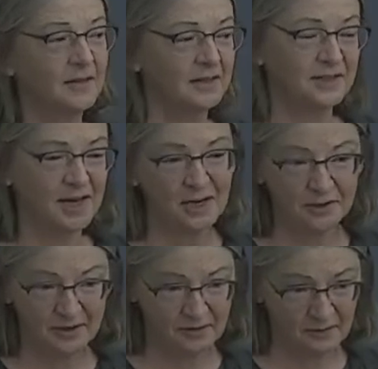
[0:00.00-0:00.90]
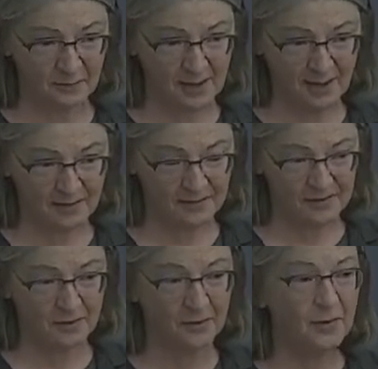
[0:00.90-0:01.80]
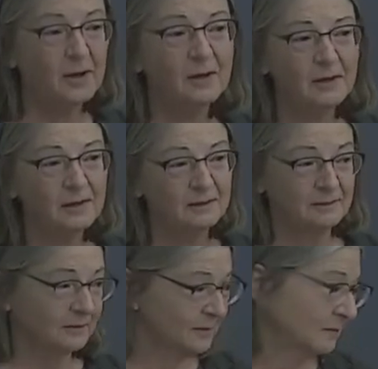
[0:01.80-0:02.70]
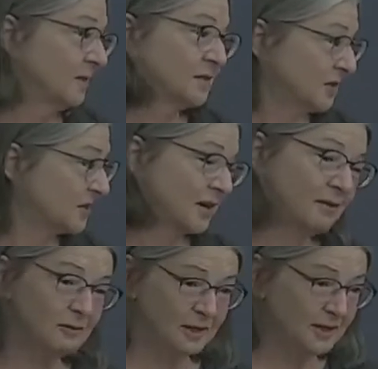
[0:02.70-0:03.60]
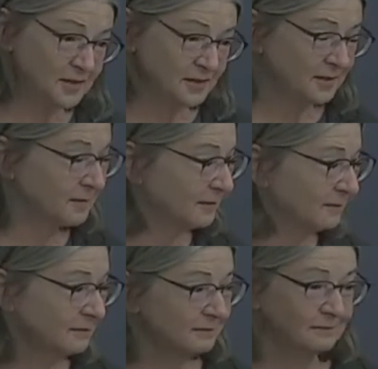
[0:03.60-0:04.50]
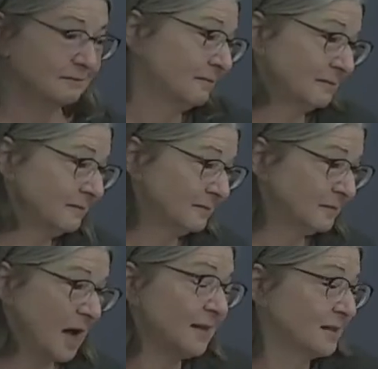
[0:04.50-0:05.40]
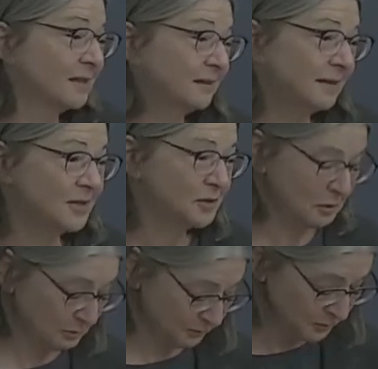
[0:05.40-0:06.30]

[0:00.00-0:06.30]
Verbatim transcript: in the entirety of the path. So this discovery is constant as you go